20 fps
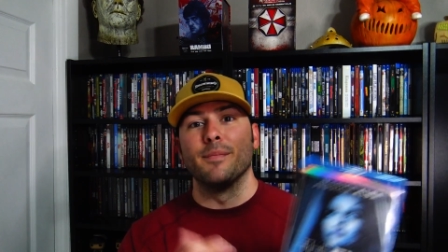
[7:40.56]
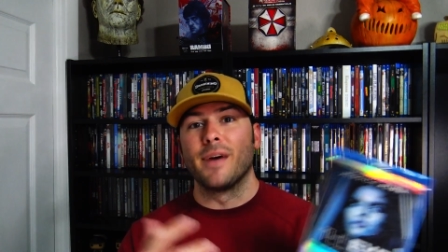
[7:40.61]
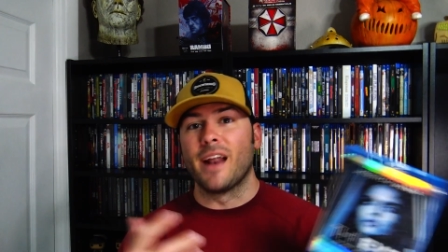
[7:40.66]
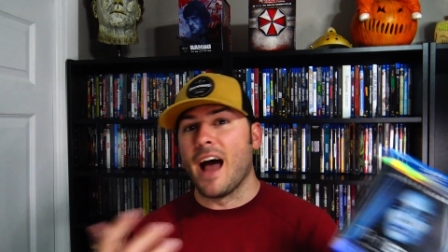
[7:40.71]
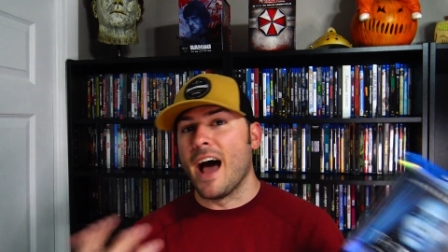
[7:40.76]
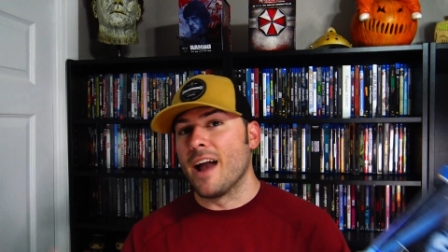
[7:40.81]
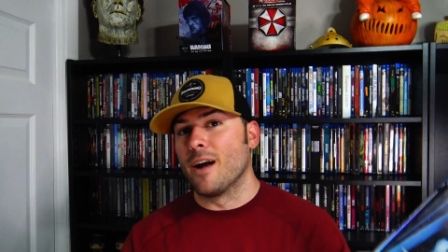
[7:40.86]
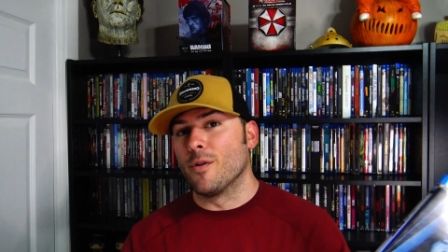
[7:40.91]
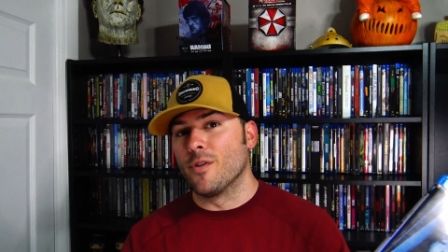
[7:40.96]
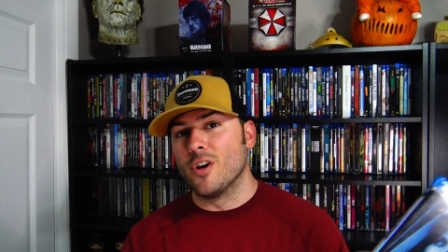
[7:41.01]
but
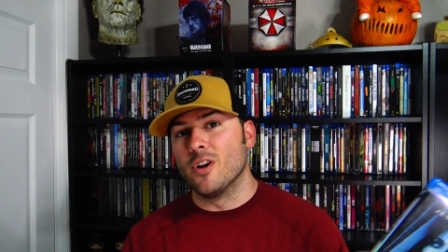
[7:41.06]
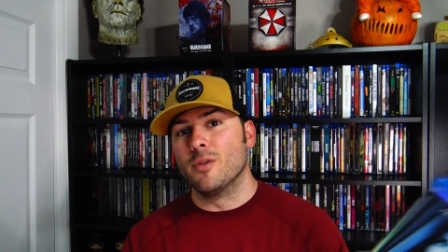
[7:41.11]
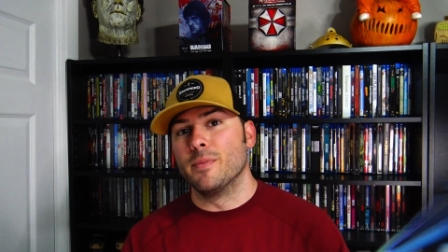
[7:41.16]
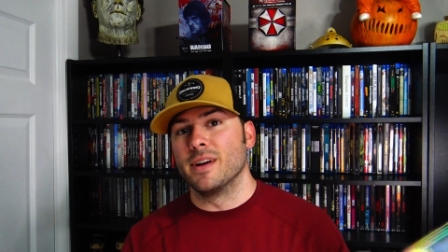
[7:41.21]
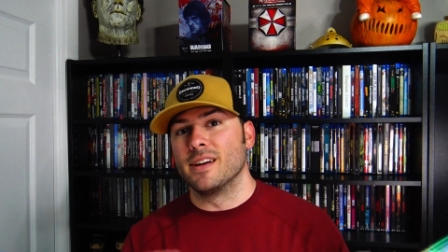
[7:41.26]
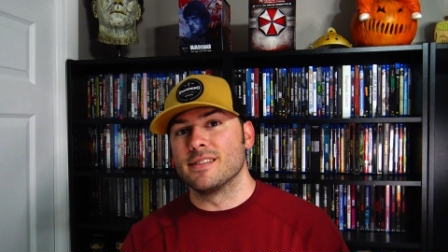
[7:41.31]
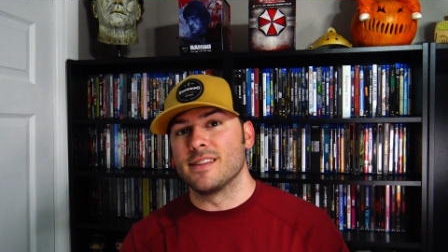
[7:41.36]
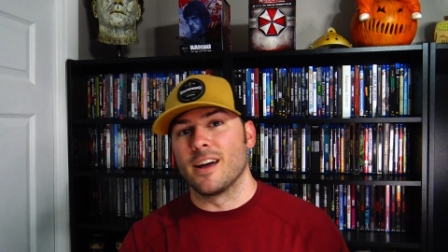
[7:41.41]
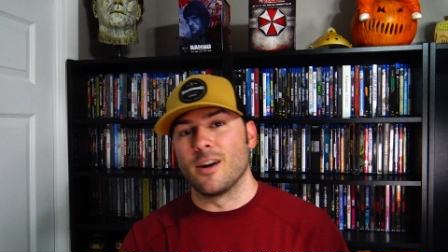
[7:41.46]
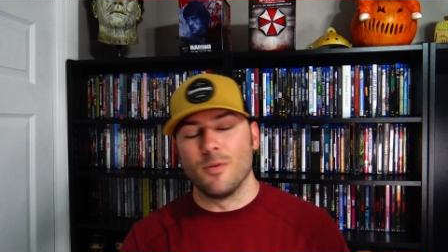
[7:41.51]
I don't know
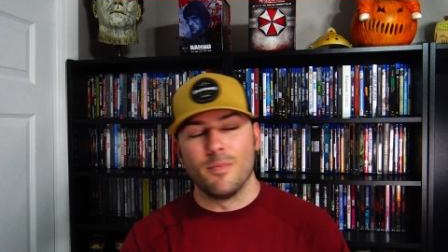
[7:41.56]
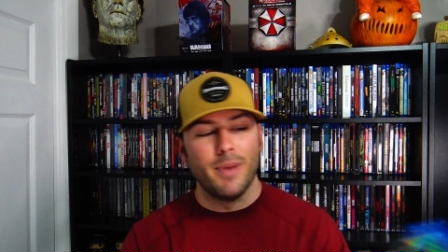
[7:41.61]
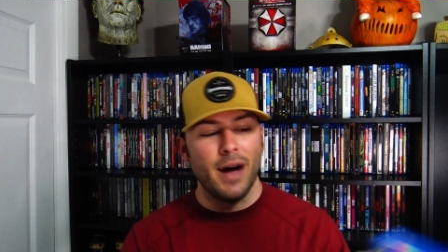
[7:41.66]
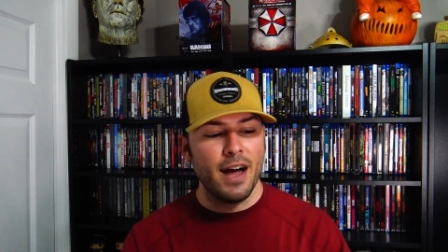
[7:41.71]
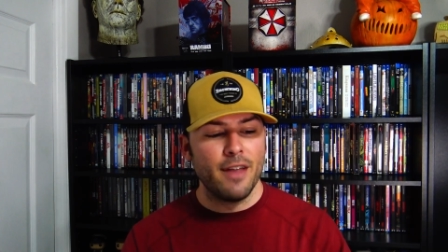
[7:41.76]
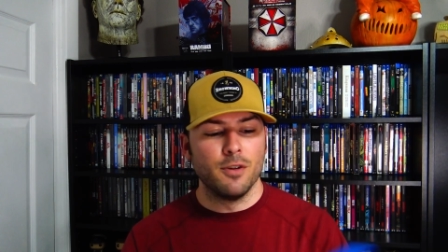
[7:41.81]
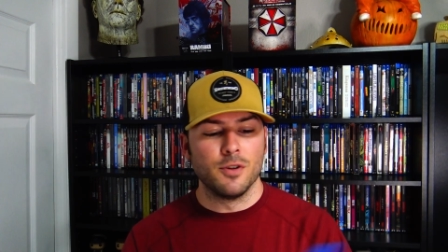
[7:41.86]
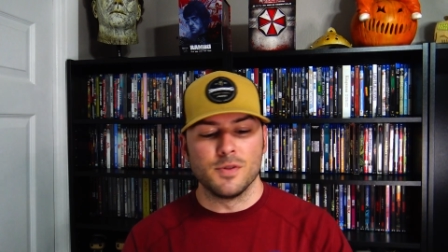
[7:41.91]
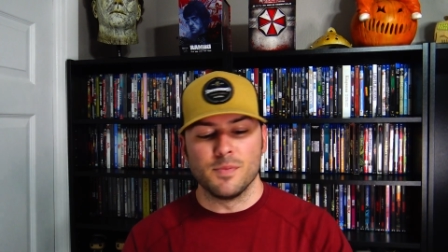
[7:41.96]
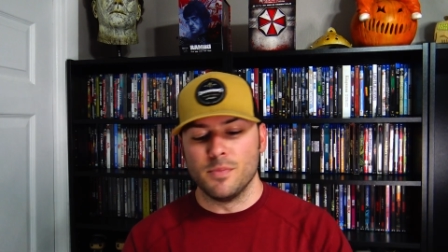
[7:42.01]
because I don't buy
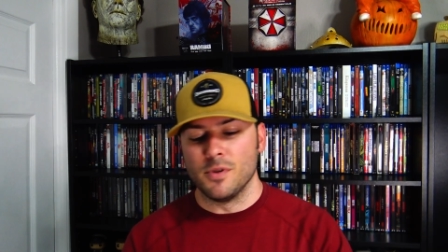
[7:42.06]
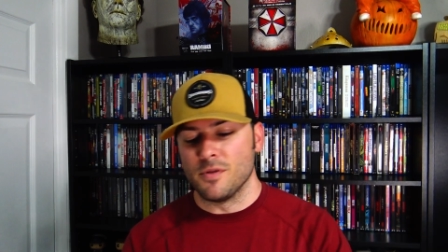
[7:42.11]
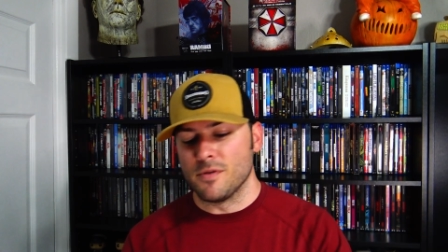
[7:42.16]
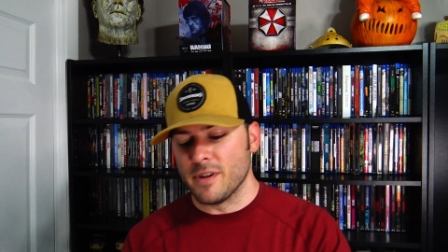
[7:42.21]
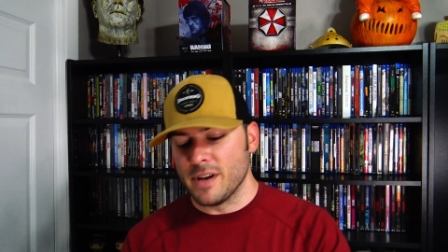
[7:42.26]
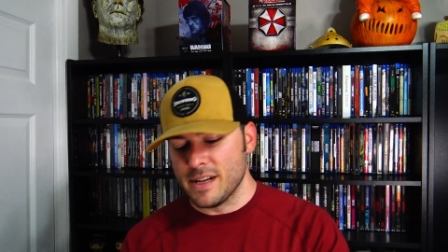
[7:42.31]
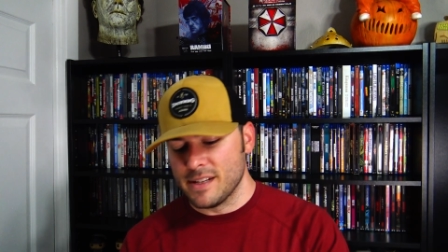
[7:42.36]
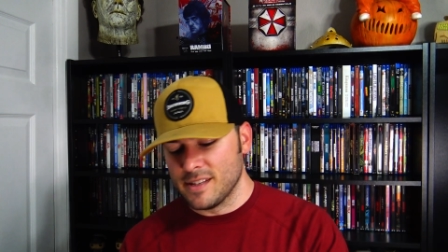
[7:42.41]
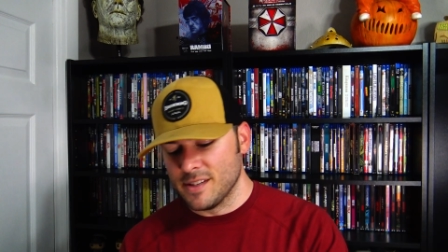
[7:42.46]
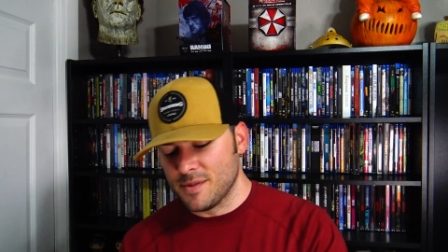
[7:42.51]
those
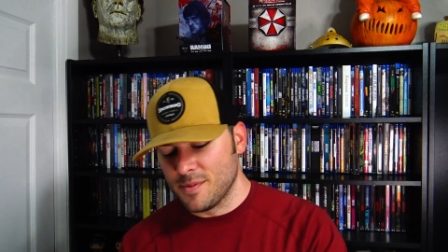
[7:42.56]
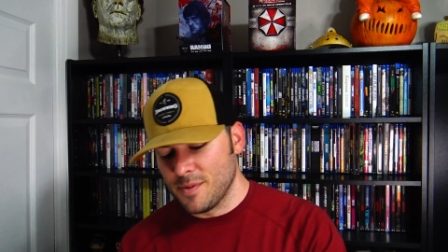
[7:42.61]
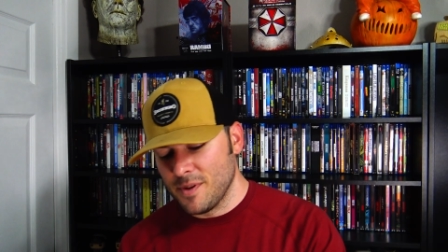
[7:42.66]
Blu-rays.